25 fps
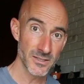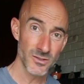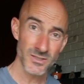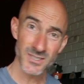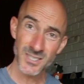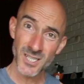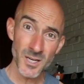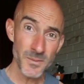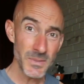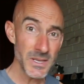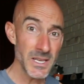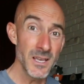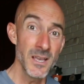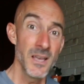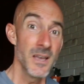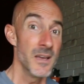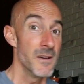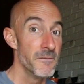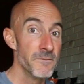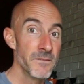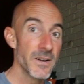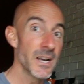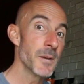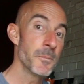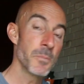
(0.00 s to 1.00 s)
So it's going to be
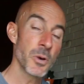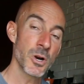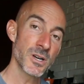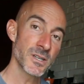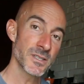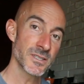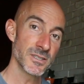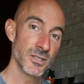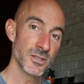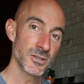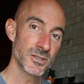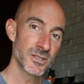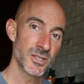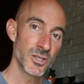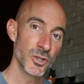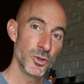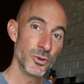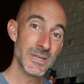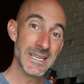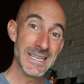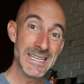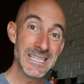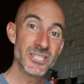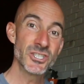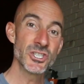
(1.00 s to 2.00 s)
very personal
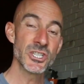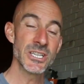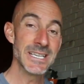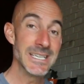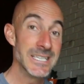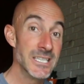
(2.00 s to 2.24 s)
to each